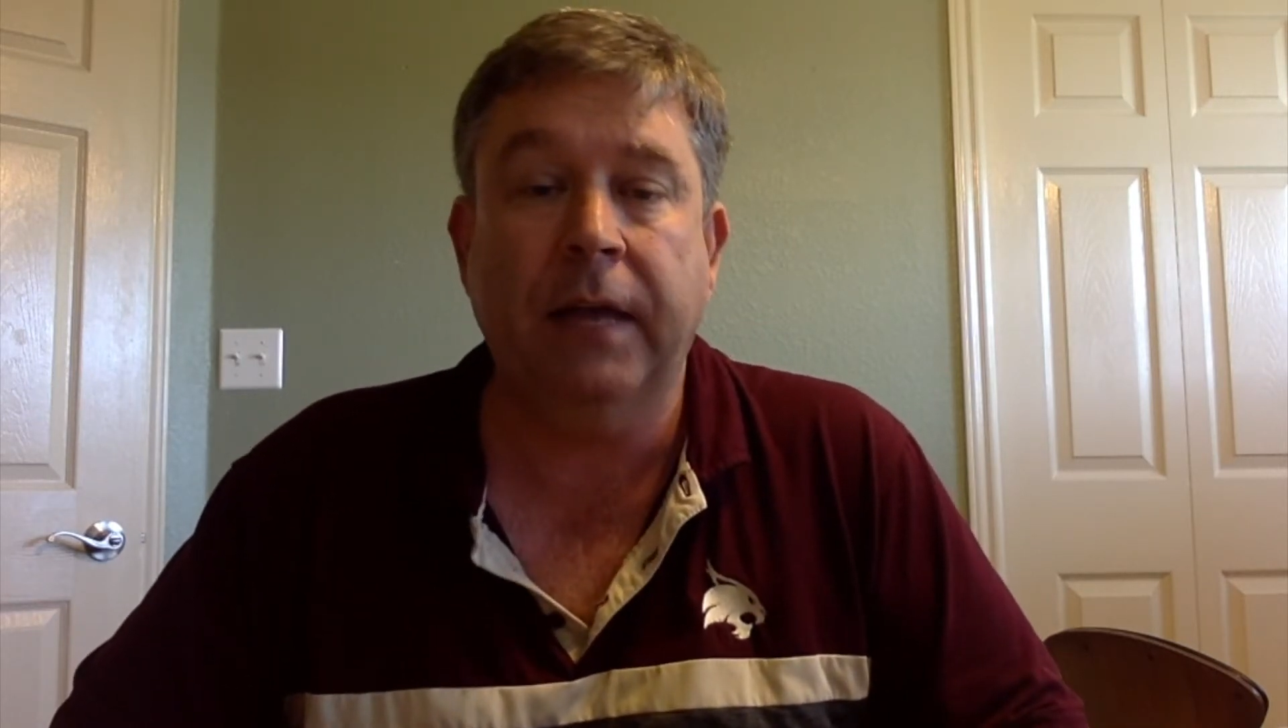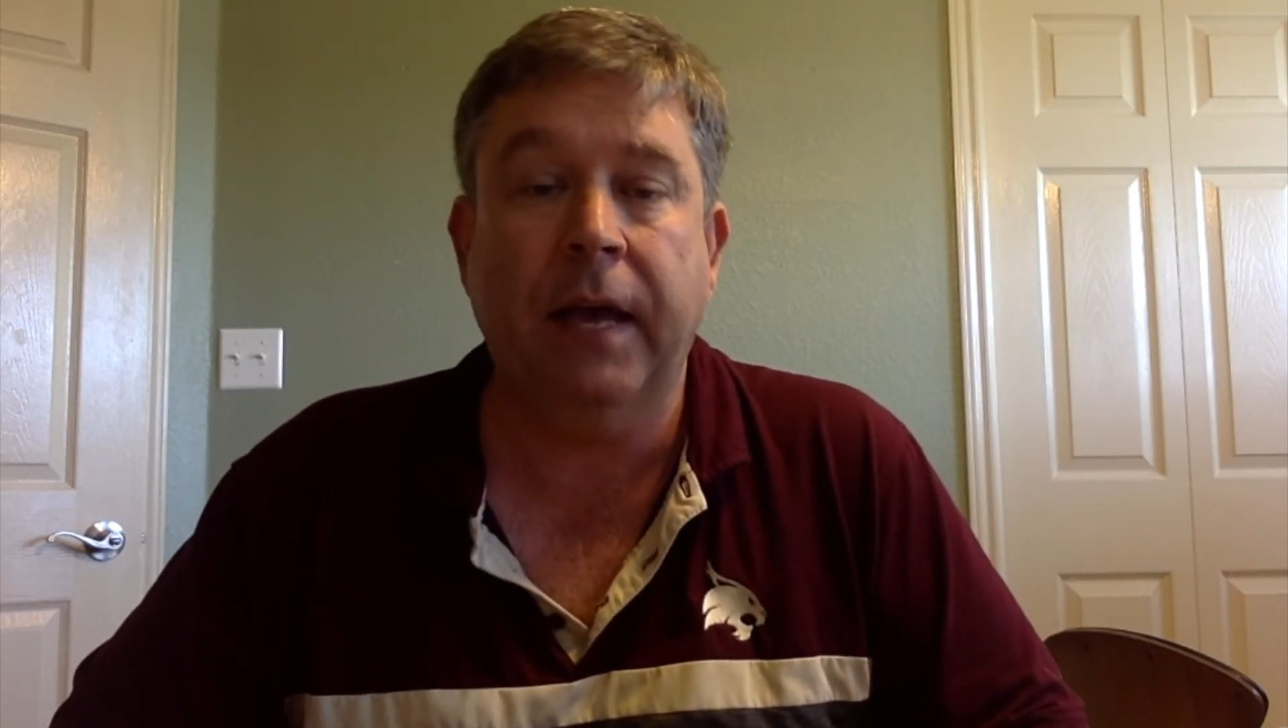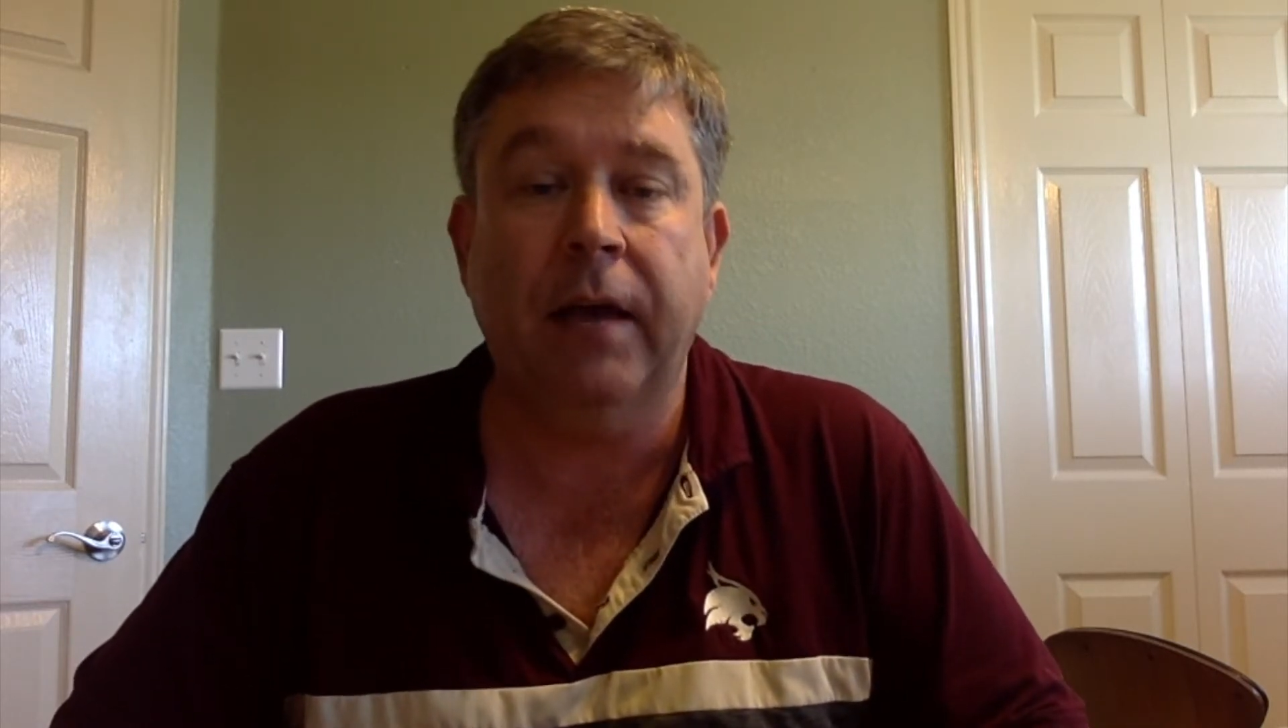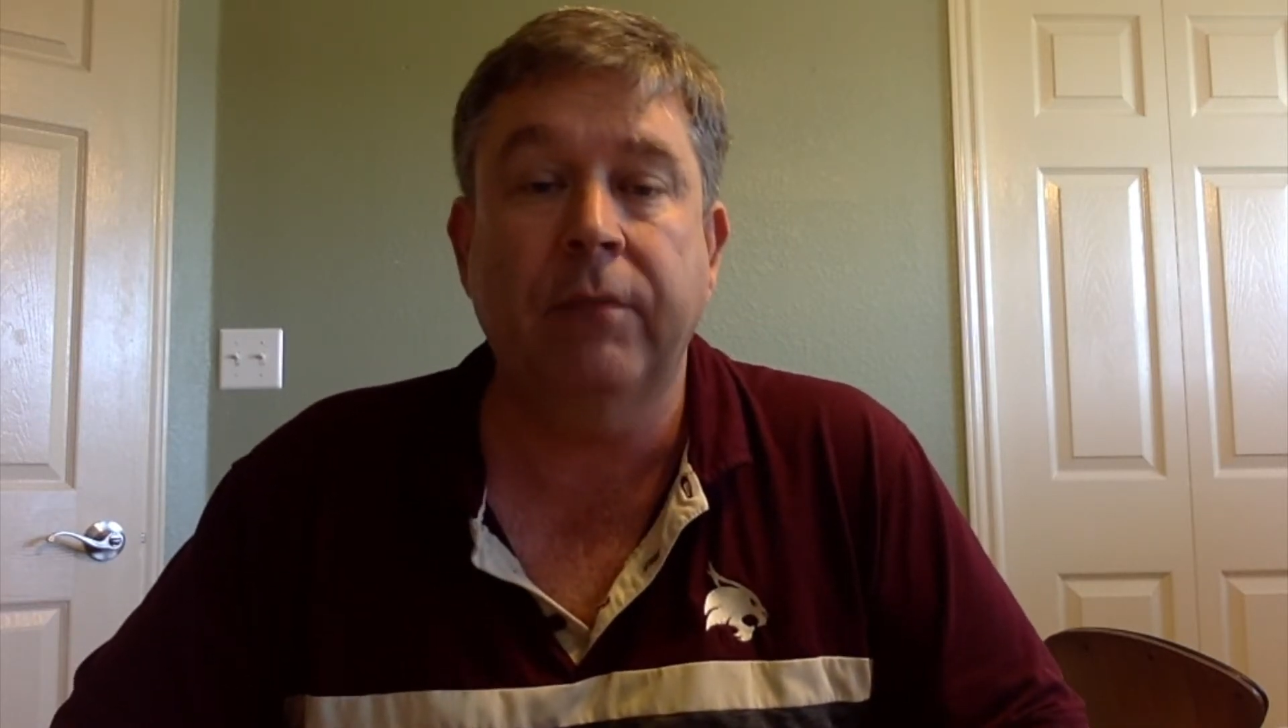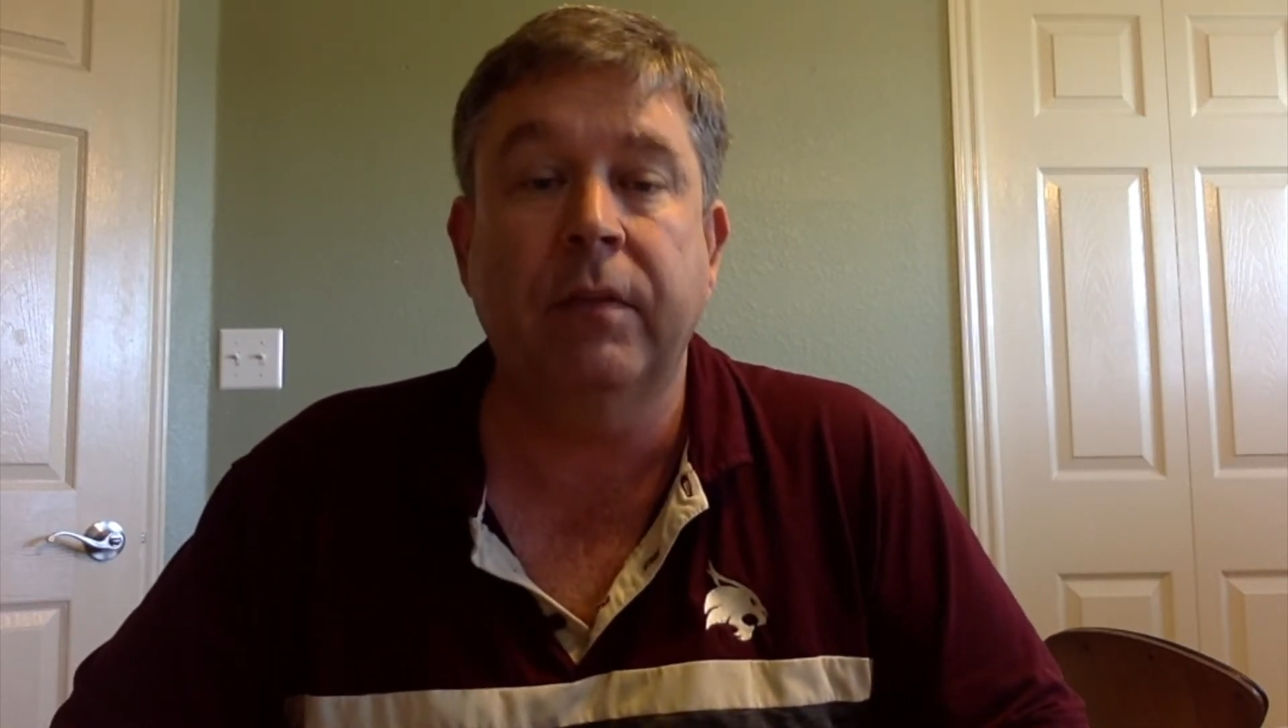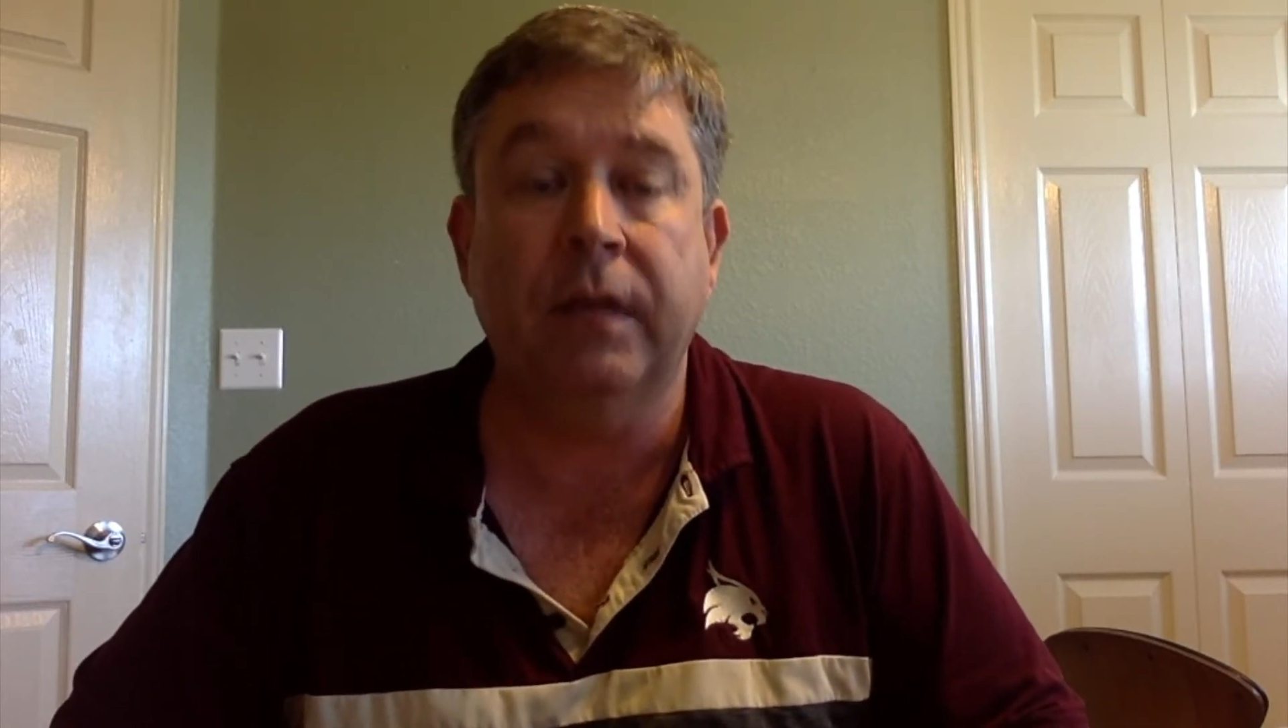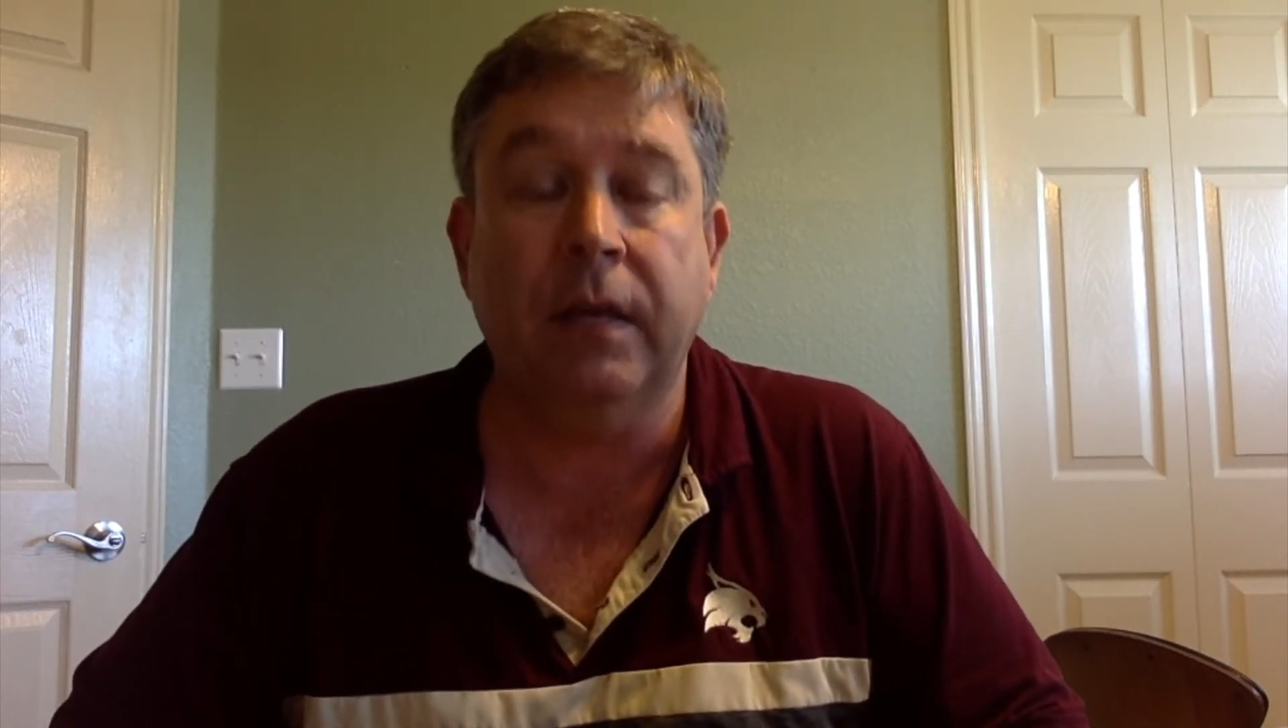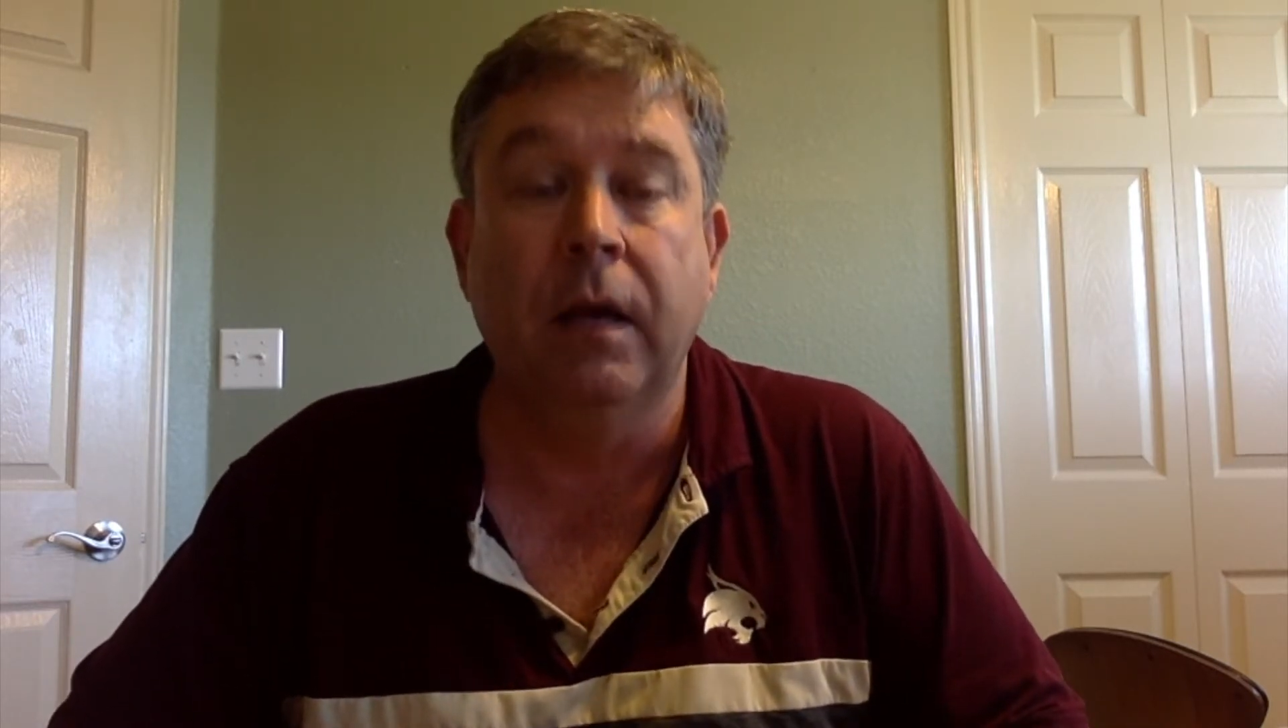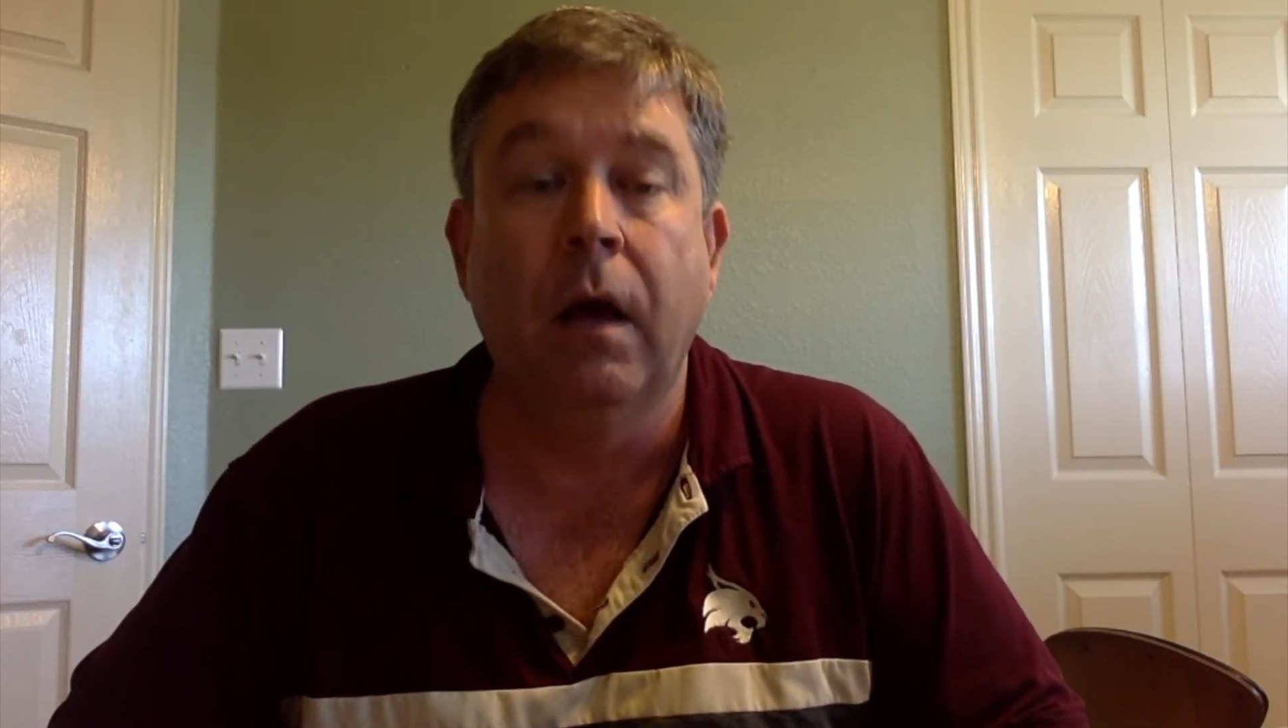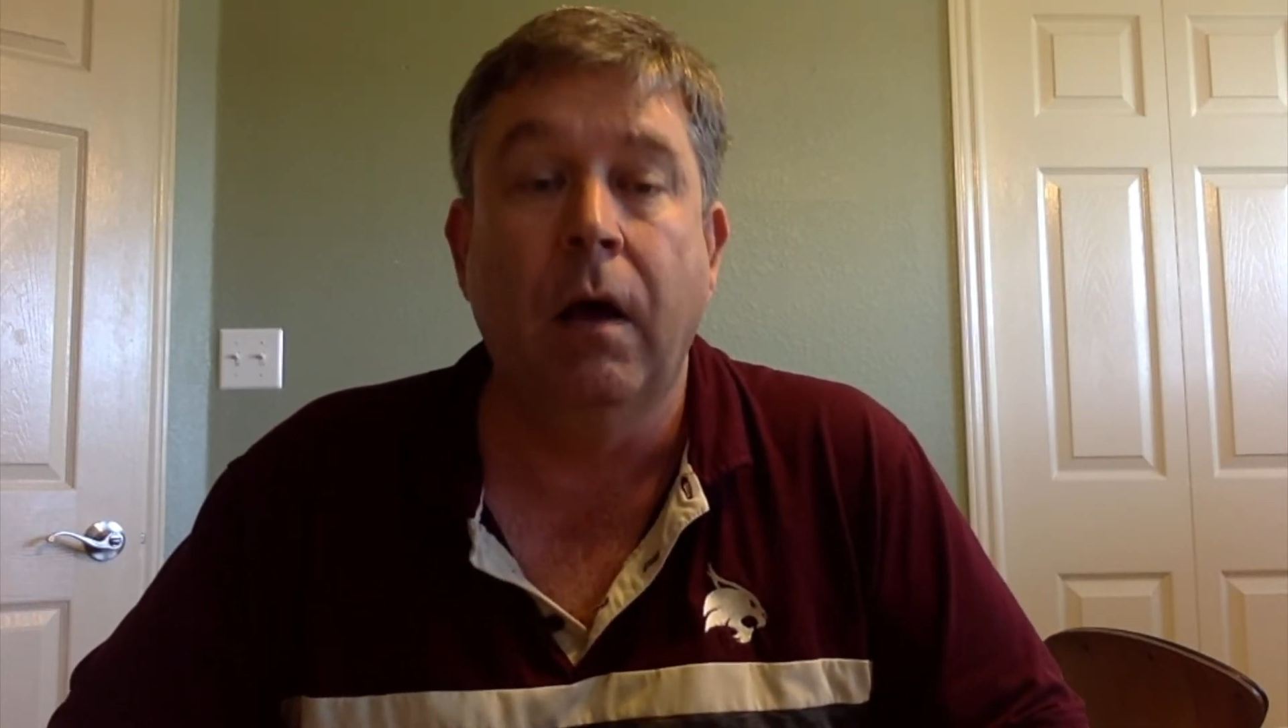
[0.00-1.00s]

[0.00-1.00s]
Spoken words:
have the